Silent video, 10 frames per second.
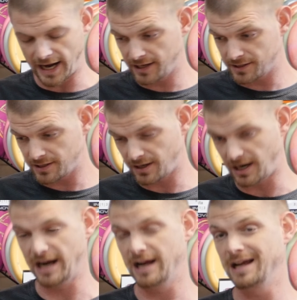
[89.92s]
hand.
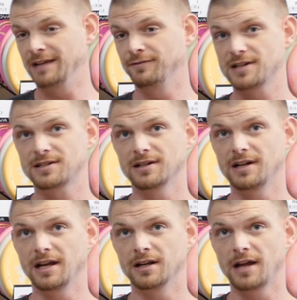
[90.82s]
I
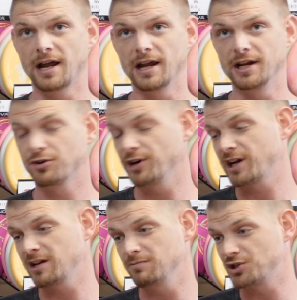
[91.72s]
invested in a
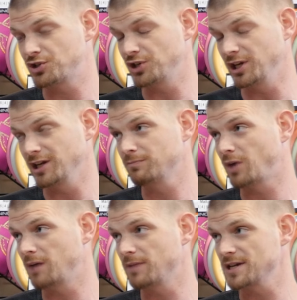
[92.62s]
Cricut machine,
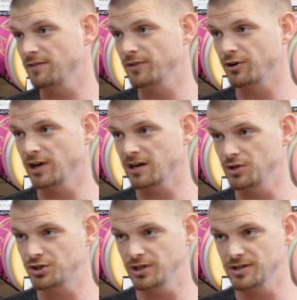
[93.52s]
bought myself a Cricut
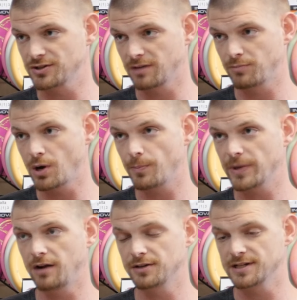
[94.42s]
machine, started
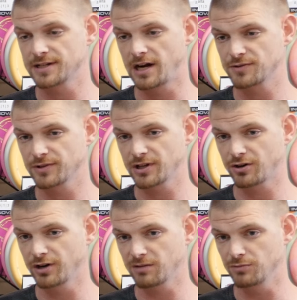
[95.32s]
pumping out designs with the
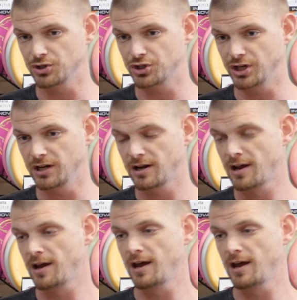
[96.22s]
Cricut machine.